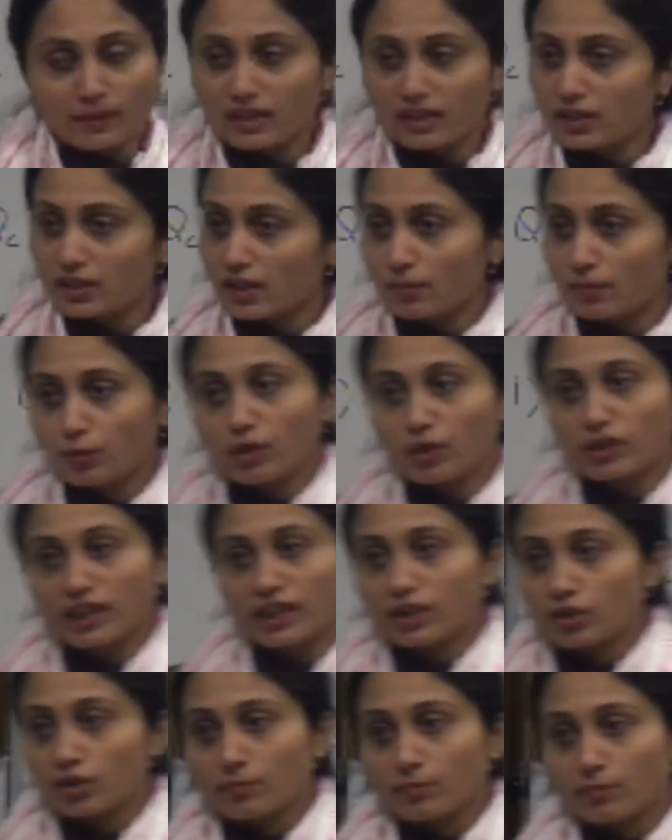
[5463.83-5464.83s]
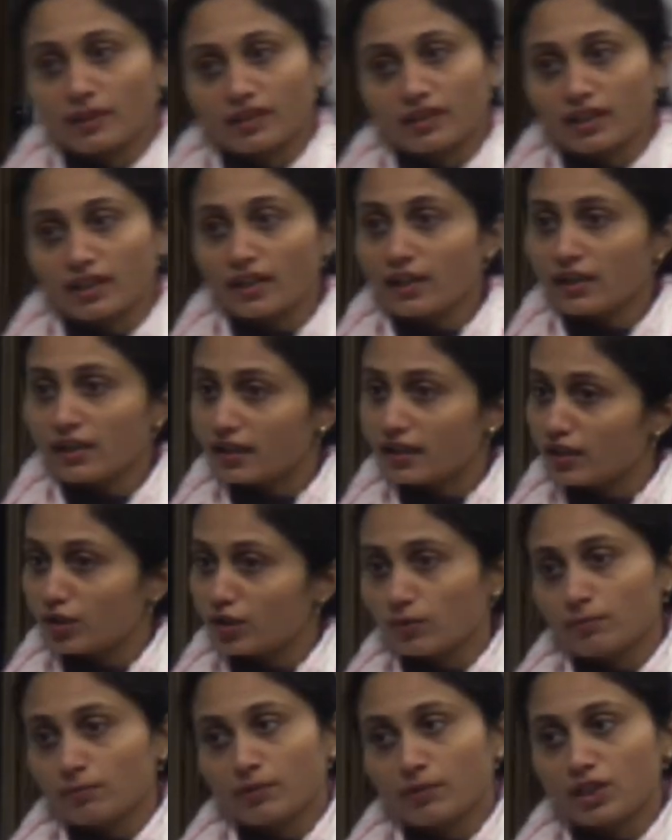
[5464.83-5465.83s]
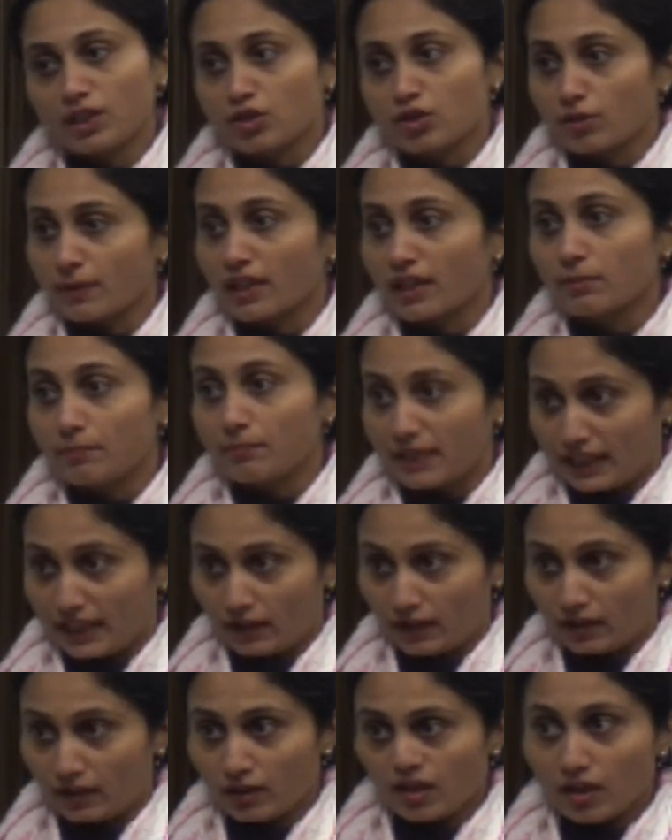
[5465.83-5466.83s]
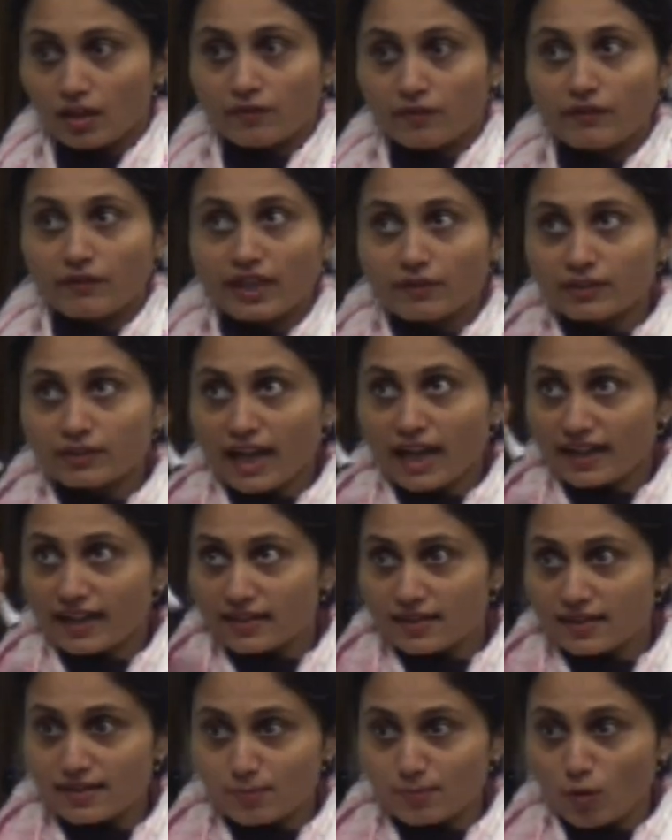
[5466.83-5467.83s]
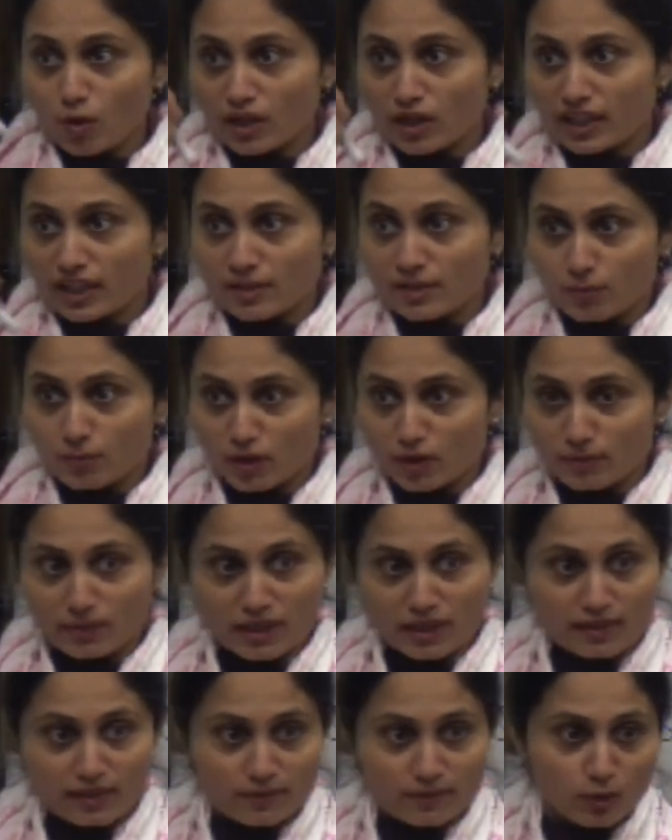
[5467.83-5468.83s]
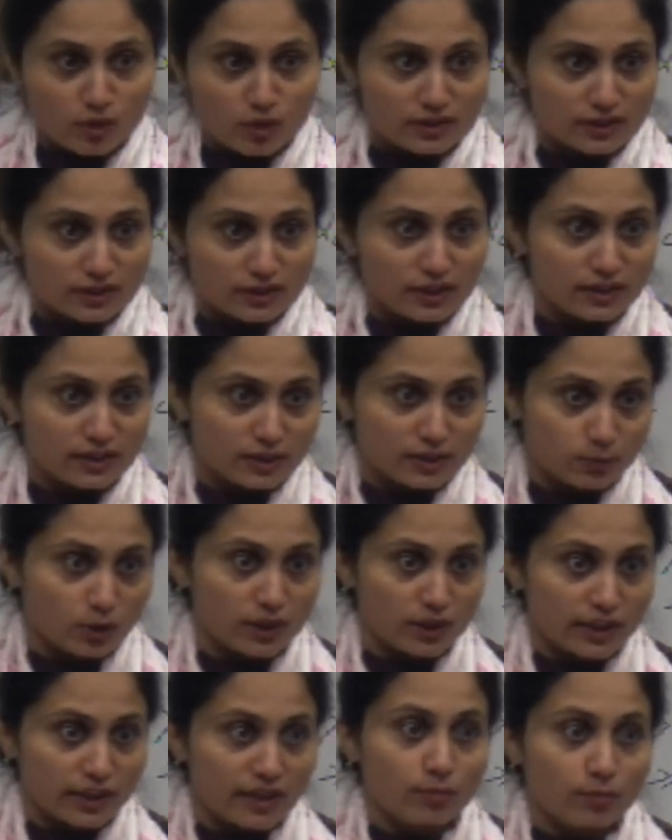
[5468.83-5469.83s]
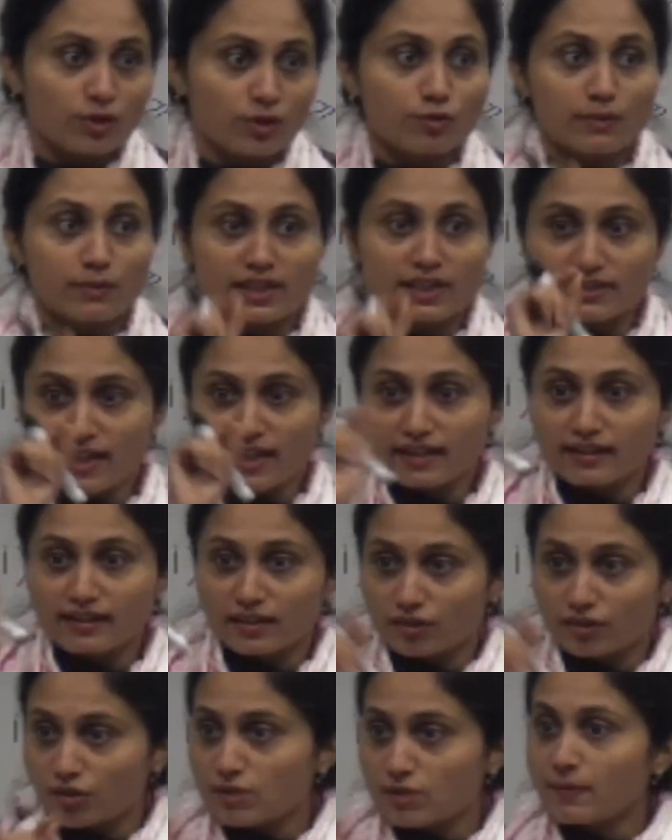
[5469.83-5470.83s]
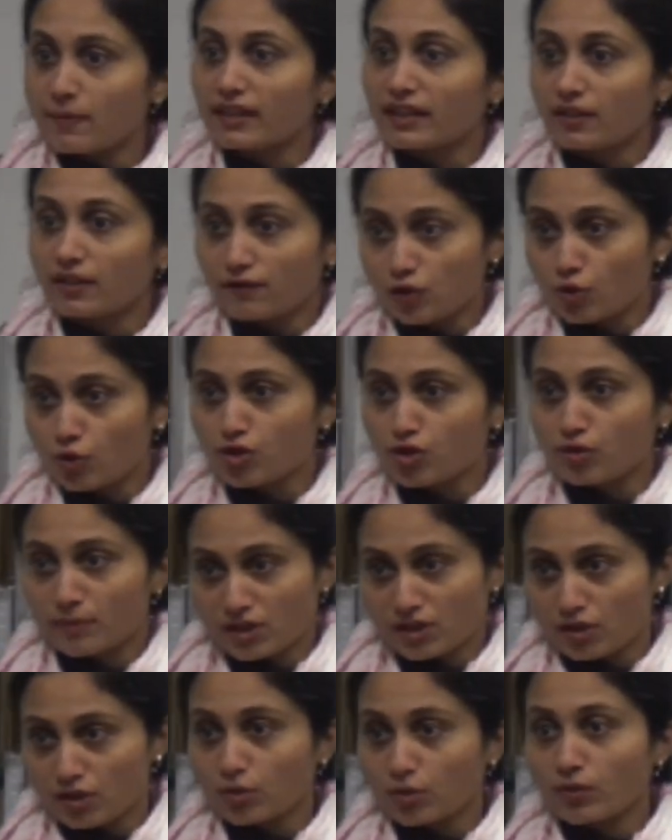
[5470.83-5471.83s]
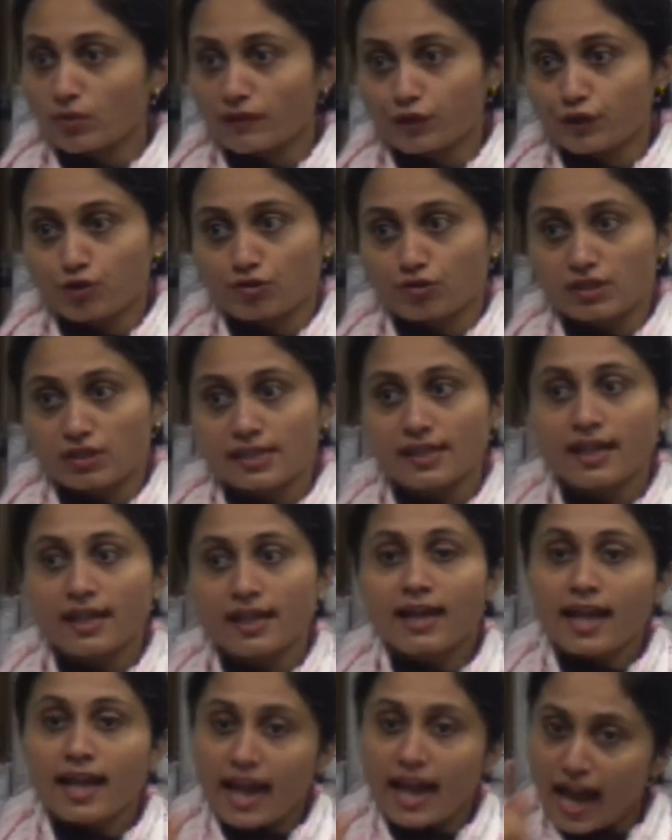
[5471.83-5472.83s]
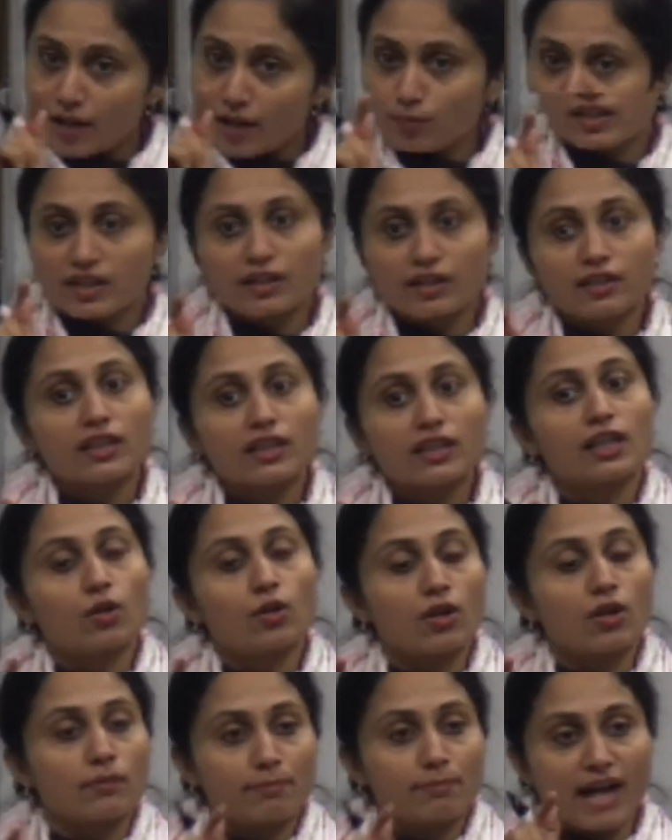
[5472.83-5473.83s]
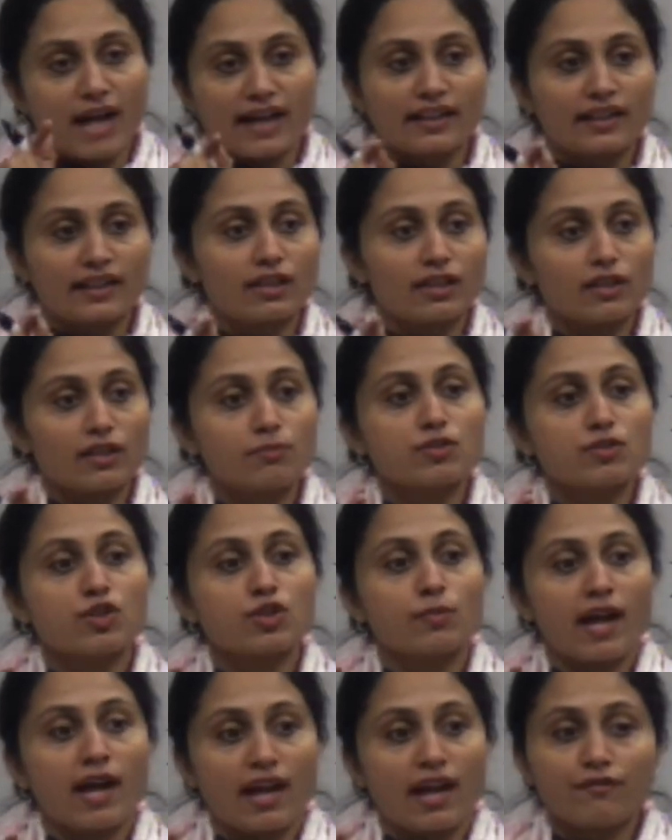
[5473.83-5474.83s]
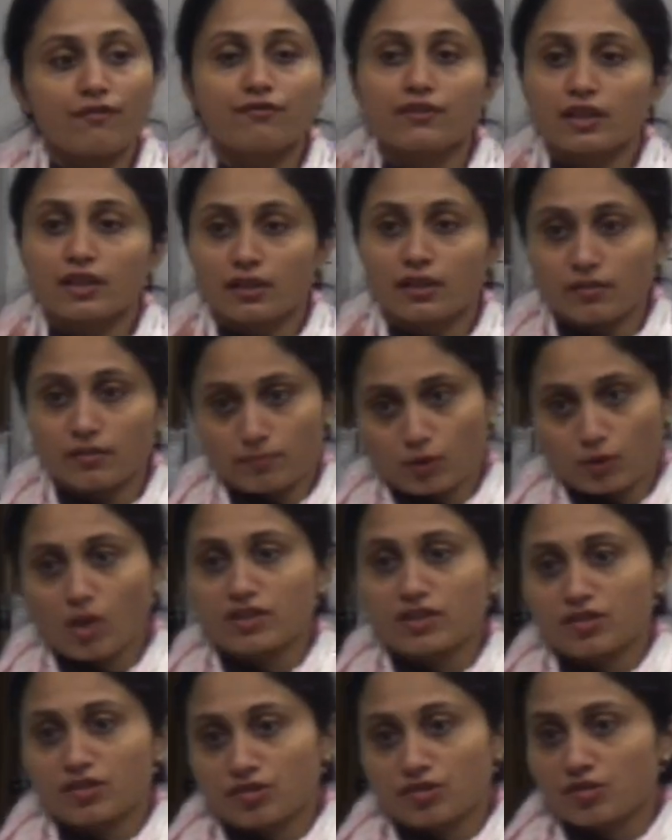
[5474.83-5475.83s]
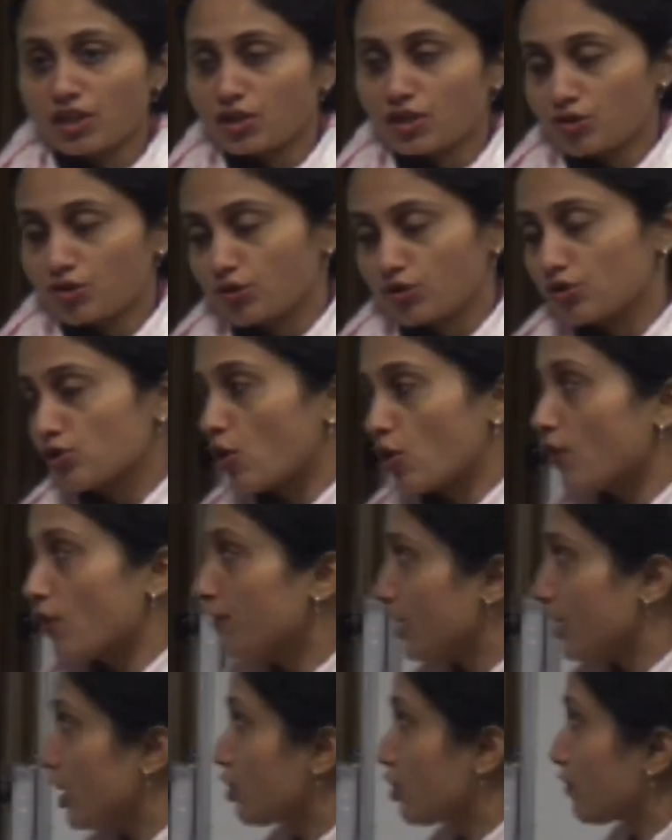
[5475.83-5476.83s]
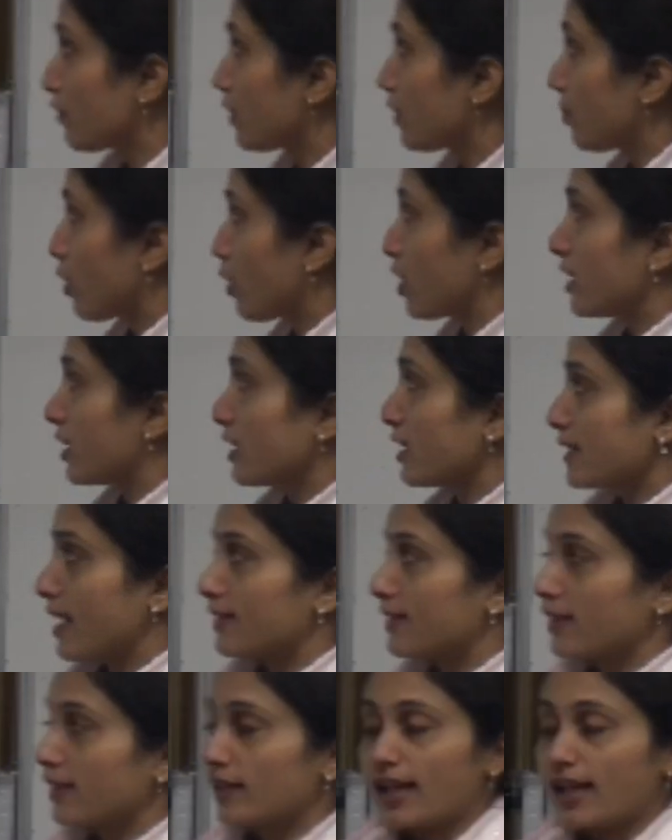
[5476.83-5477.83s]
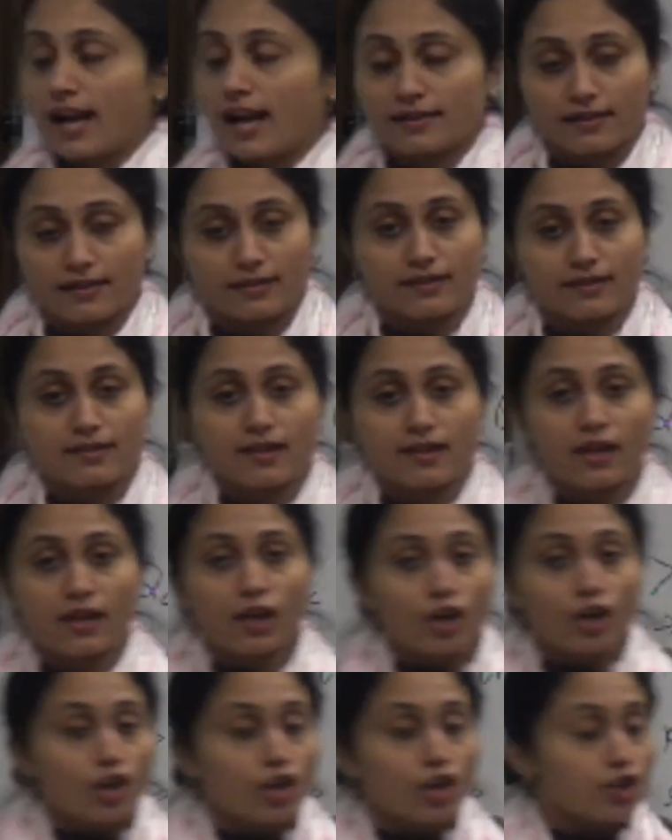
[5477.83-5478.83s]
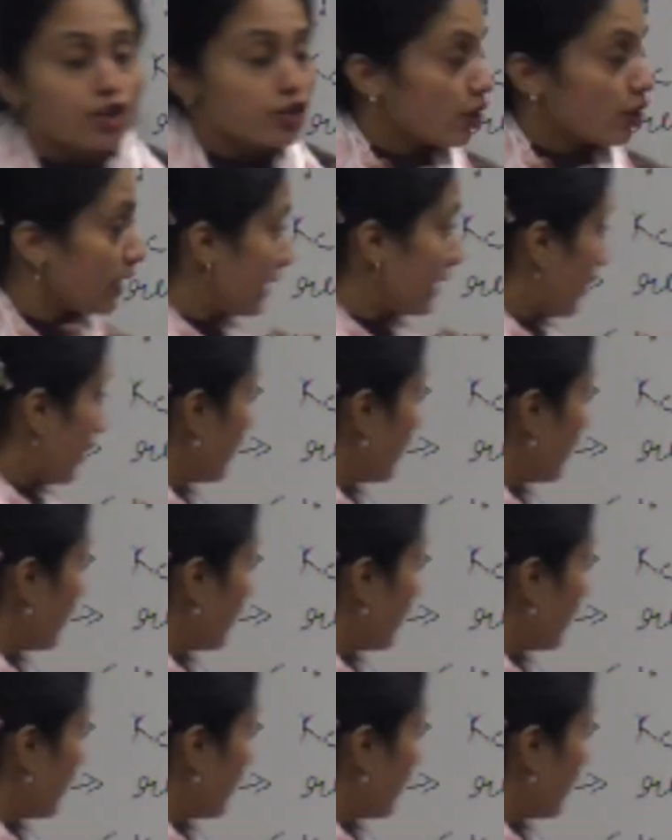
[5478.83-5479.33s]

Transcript: upon A to the power A into B to the power B, where that is small a, small b, small c and small d, which means that they are the respective stoichiometric coefficients, and within the bracket terms you have the concentrations of each of the products and the reactants. So here